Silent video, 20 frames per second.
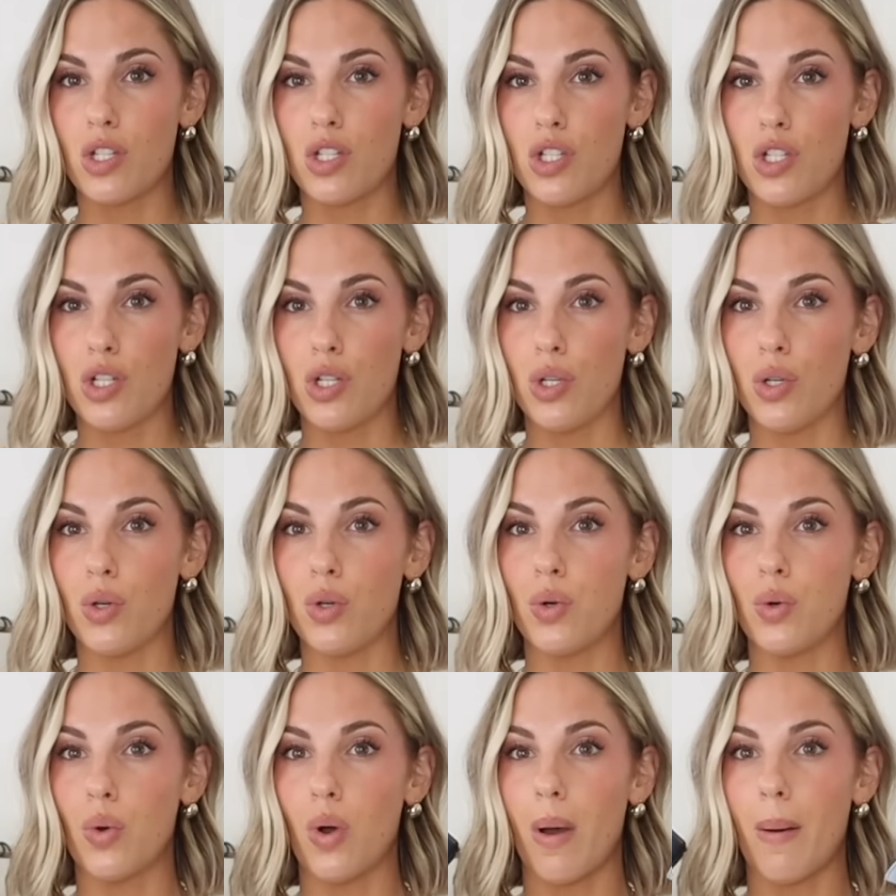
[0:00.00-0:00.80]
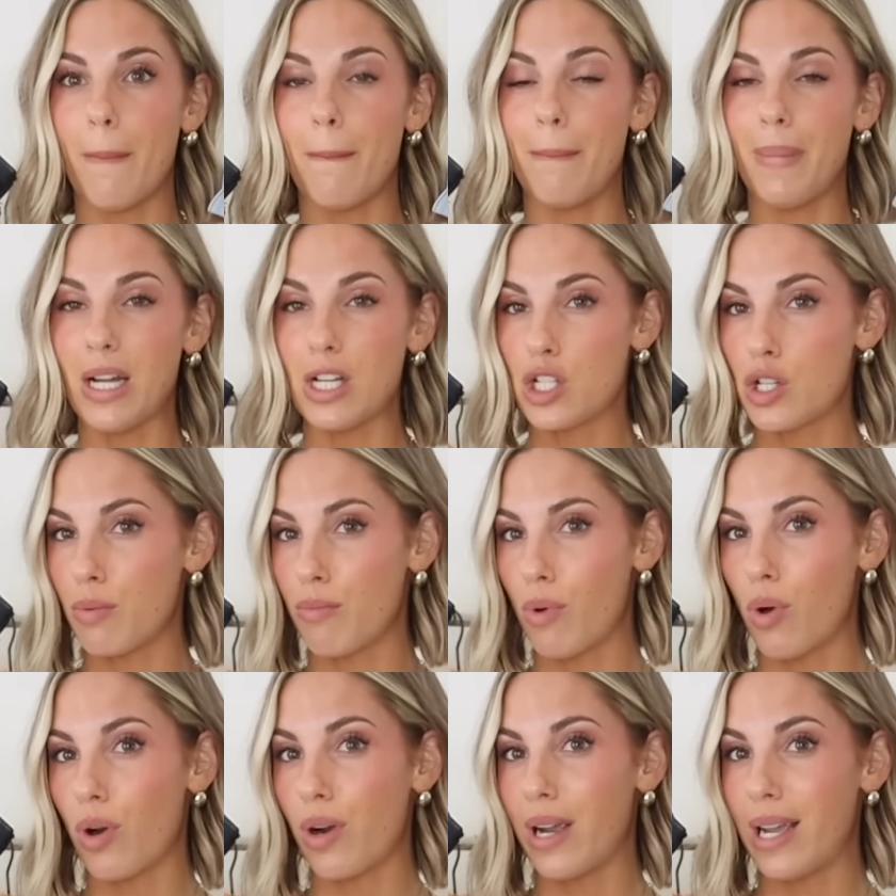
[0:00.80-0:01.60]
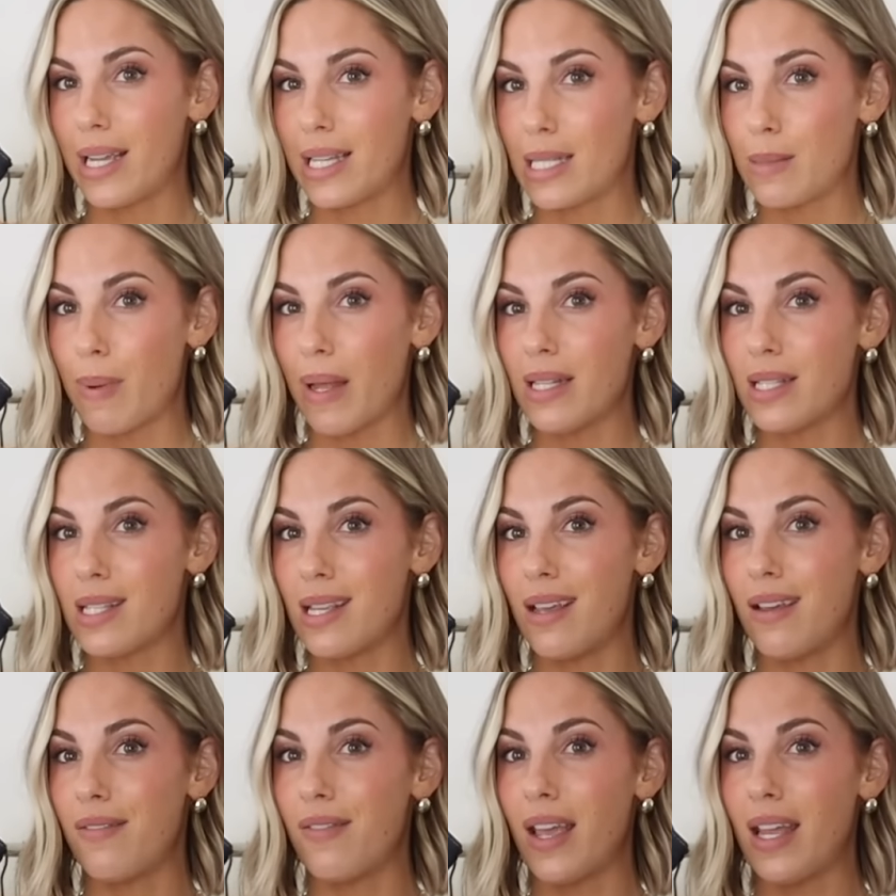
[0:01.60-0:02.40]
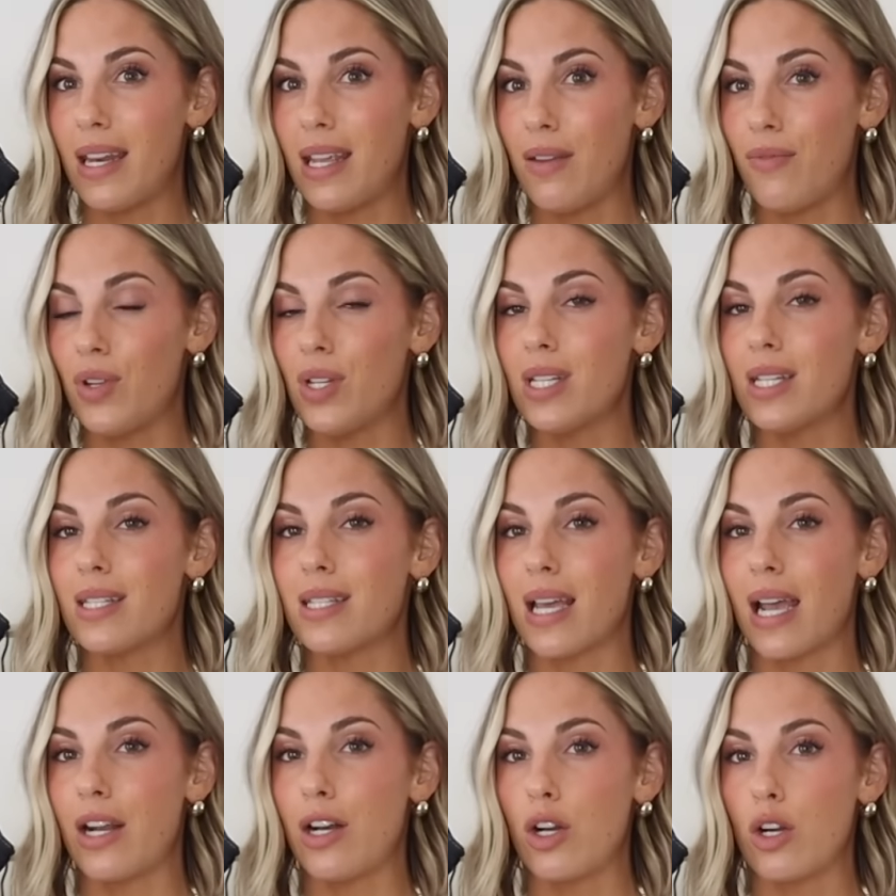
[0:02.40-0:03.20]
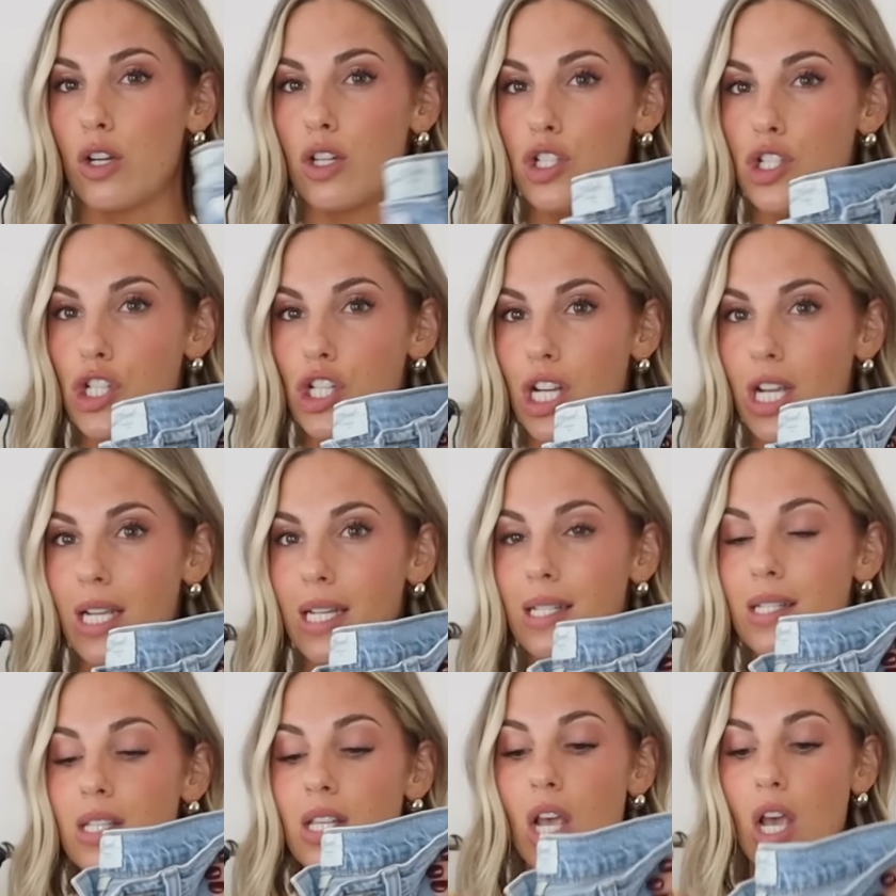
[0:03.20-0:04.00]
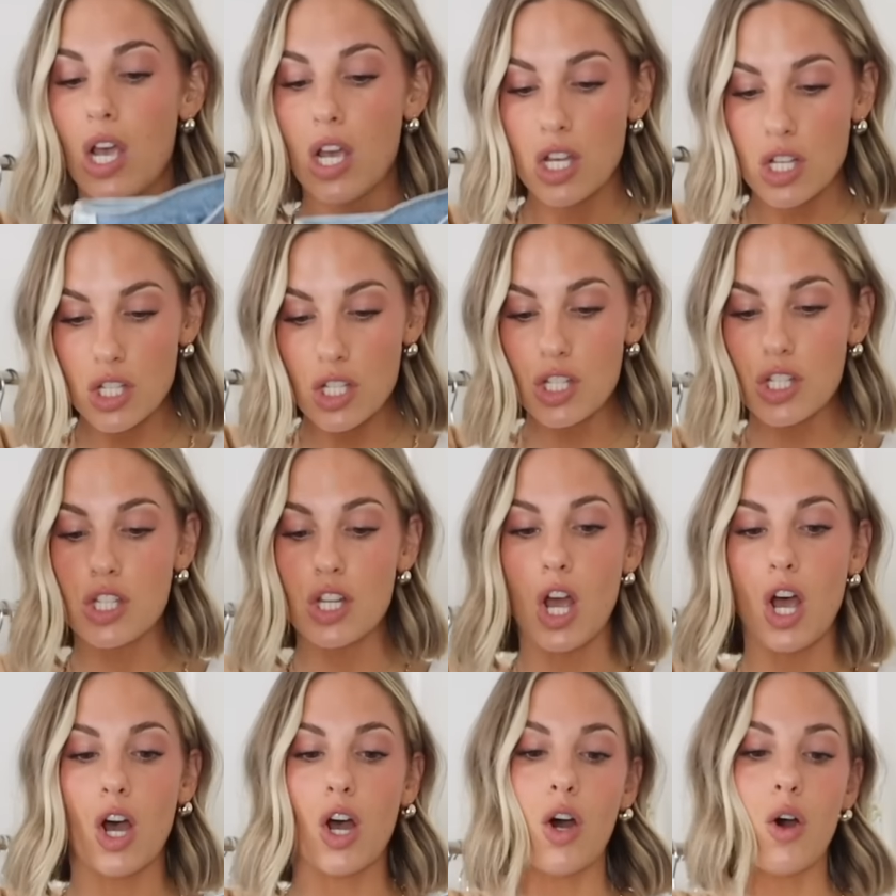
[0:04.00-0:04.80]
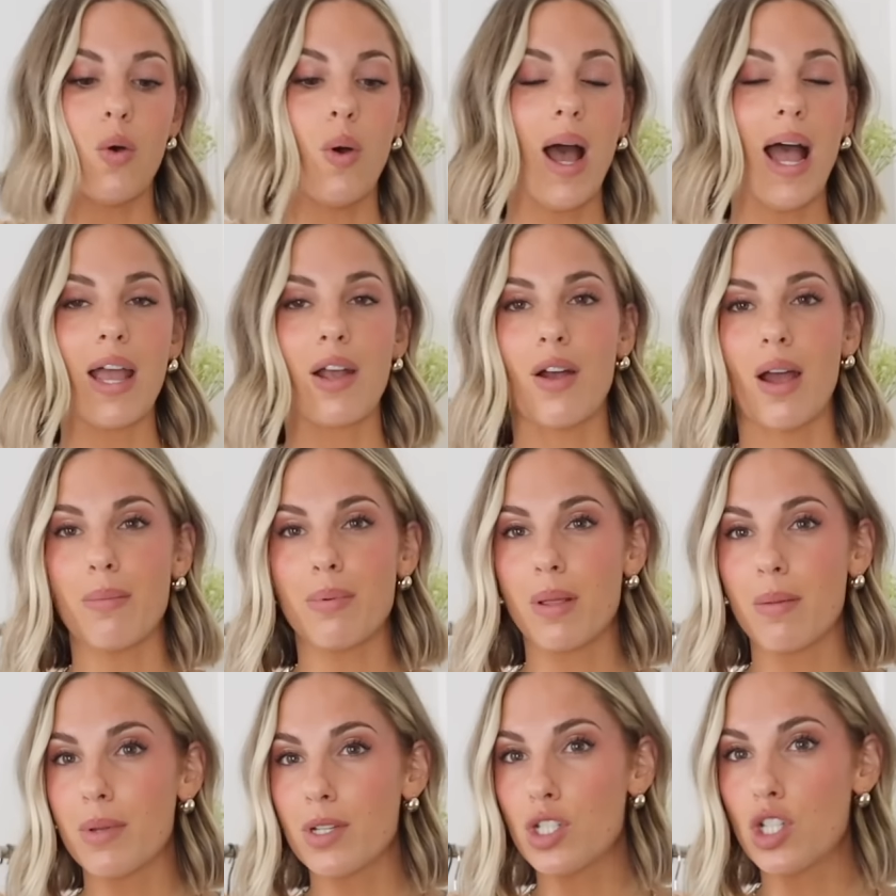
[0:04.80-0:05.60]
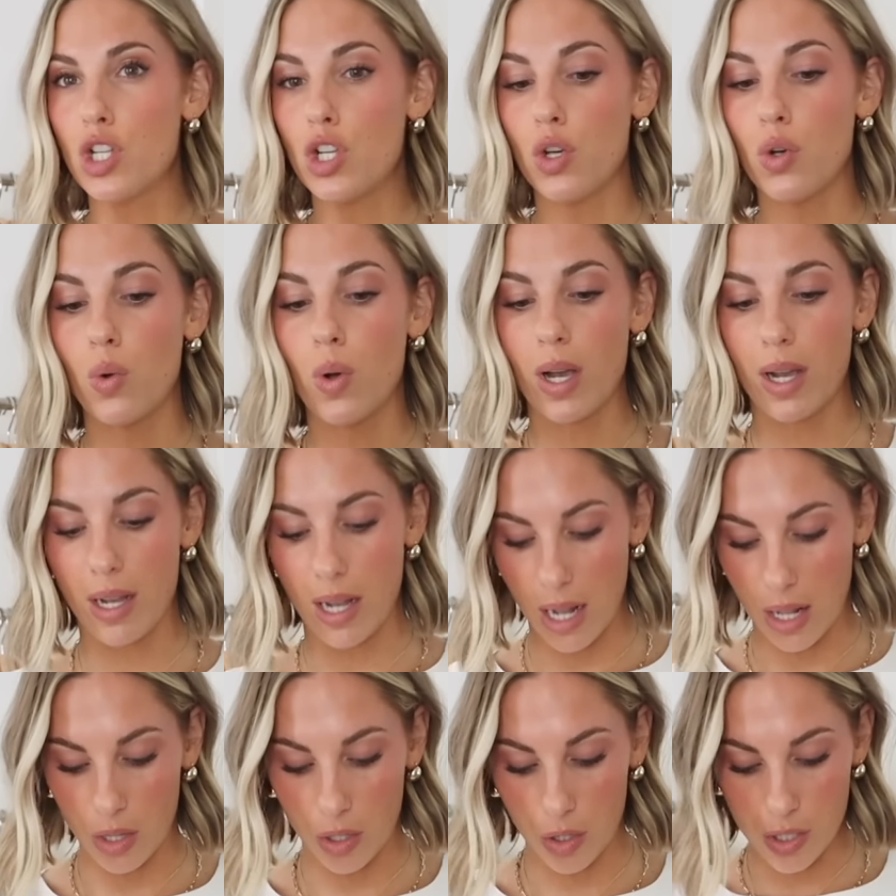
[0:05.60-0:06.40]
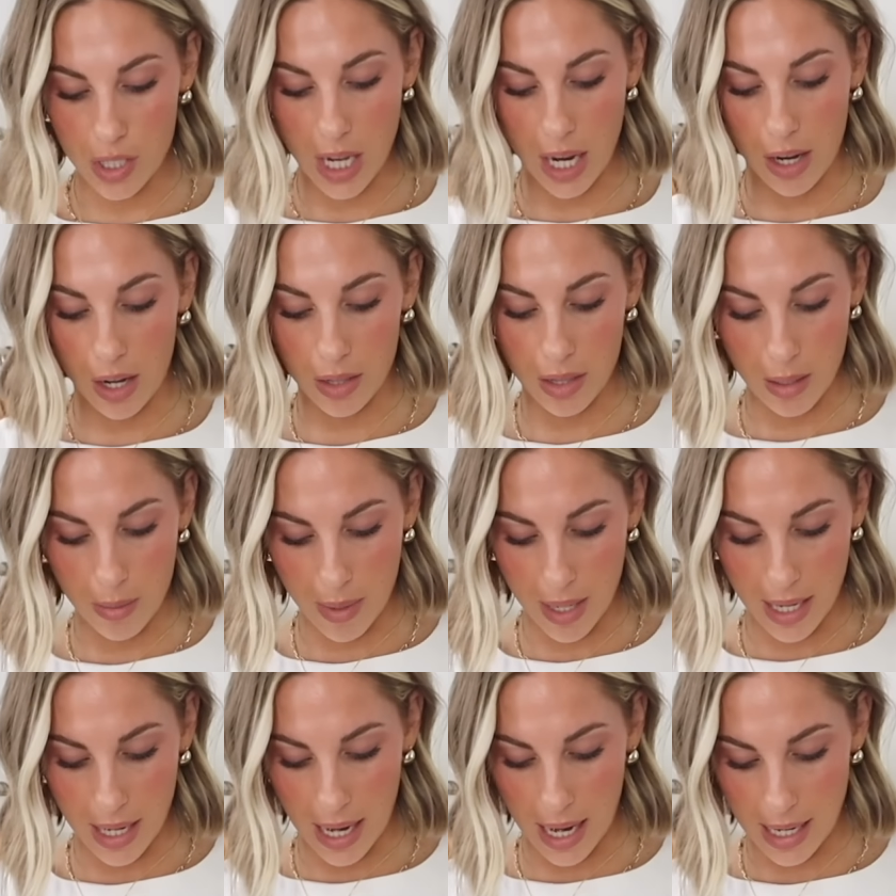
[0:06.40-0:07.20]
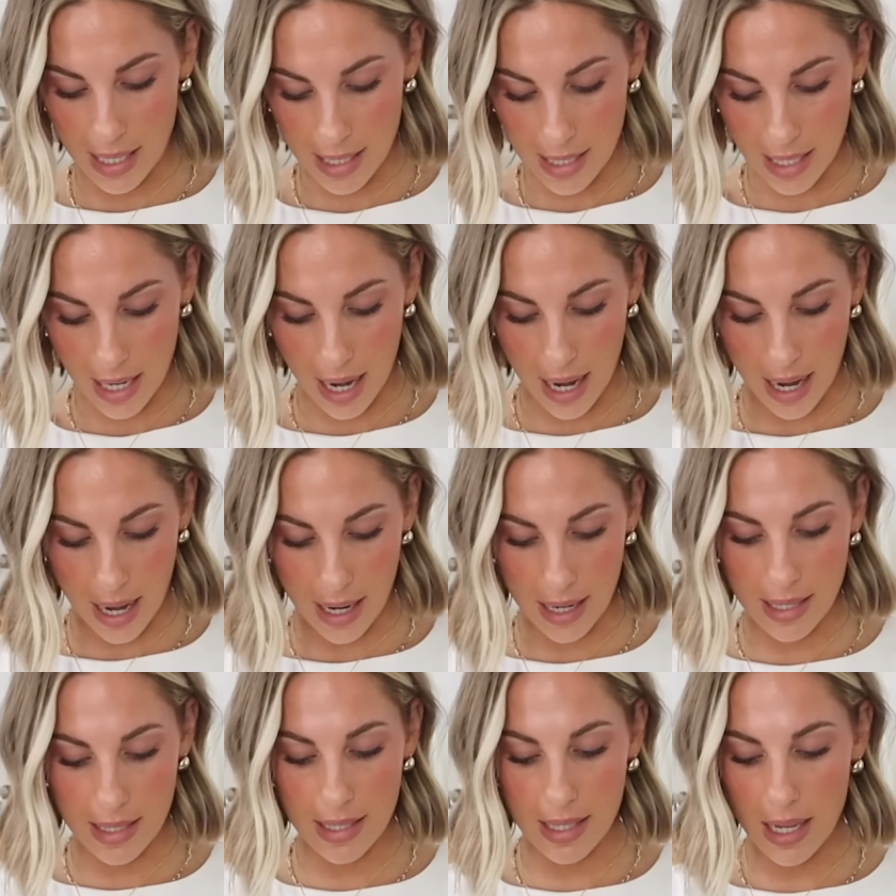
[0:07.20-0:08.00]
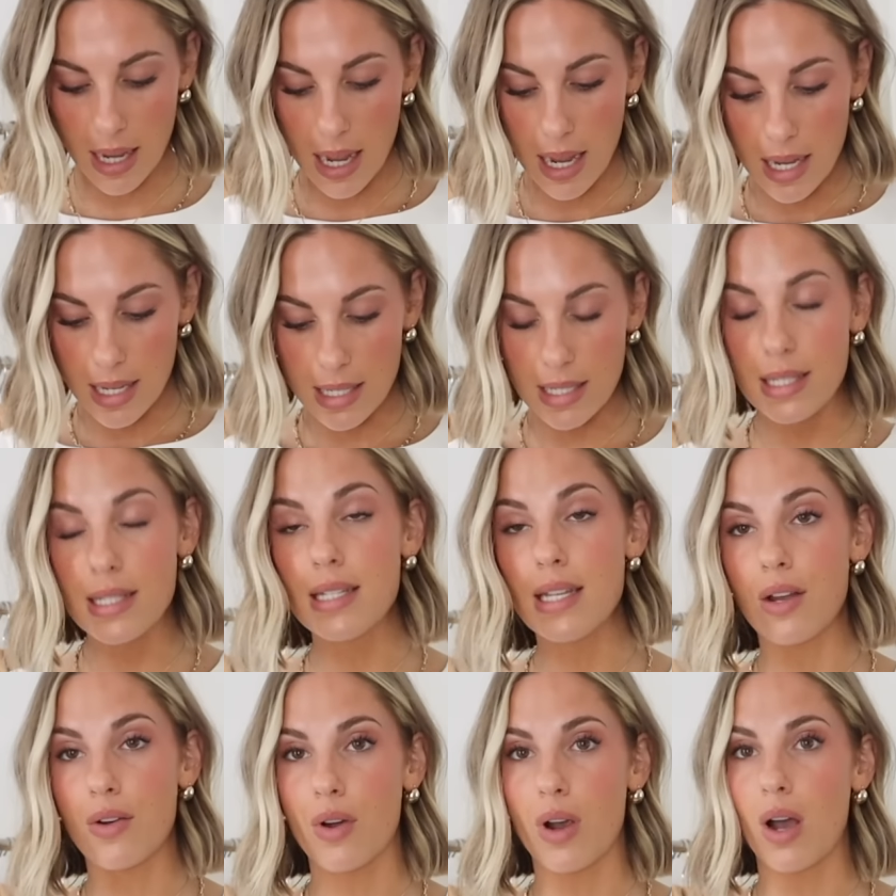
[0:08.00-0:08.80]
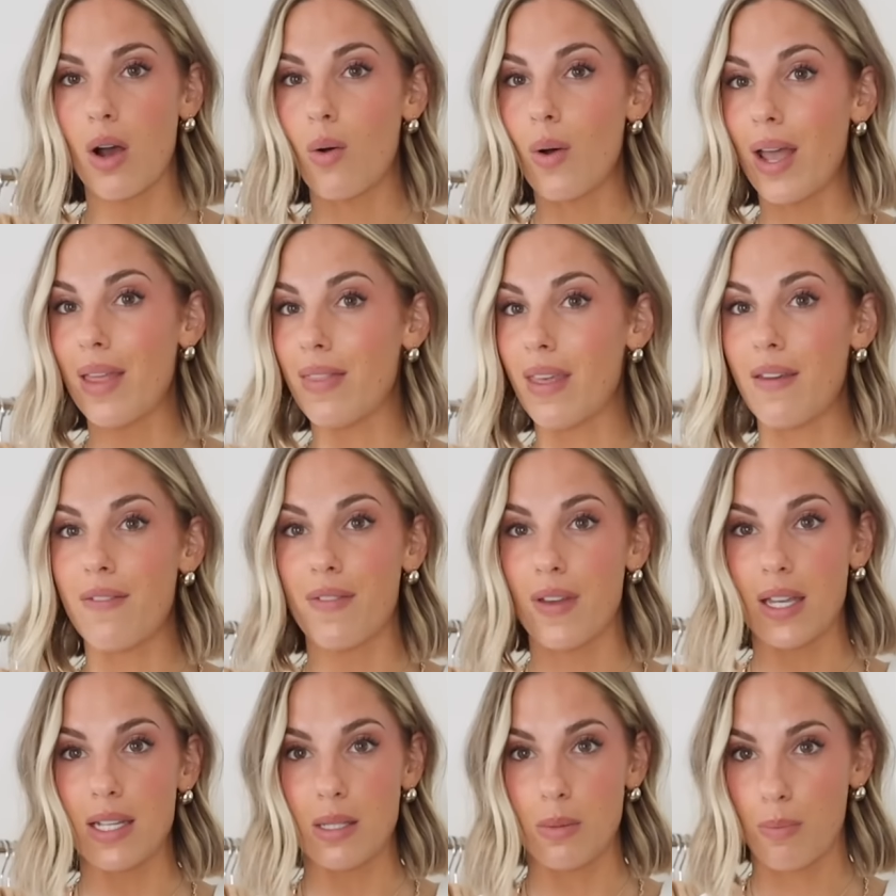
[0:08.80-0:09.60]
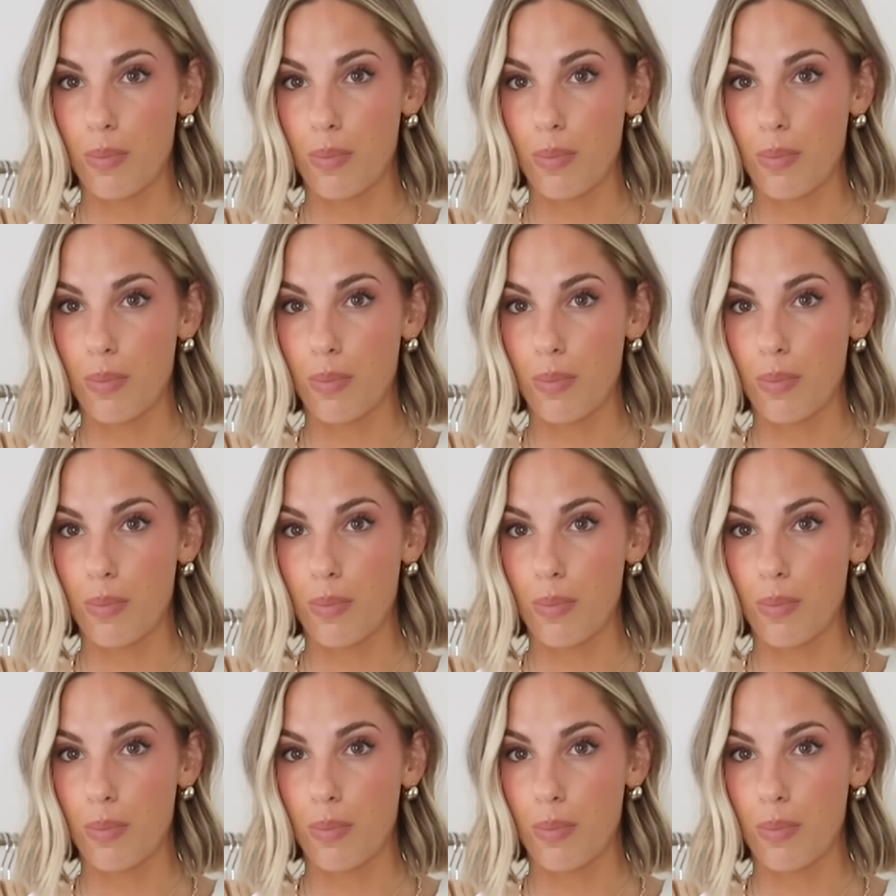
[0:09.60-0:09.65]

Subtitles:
to much more expensive and even designer jeans. So I grabbed them in two colors. I got them in a size 0, and they fit